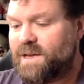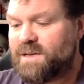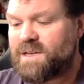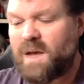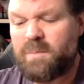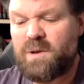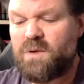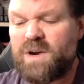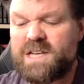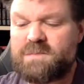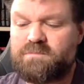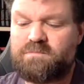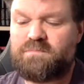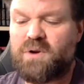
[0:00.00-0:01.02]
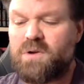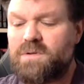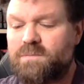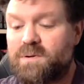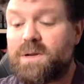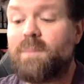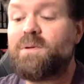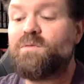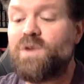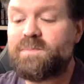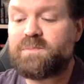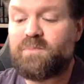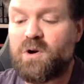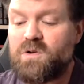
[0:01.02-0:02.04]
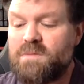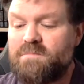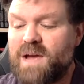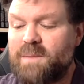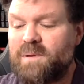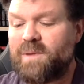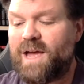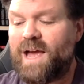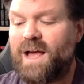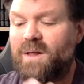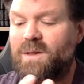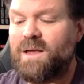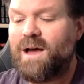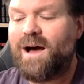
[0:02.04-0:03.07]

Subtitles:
Couple of ribs broken maybe, but hell,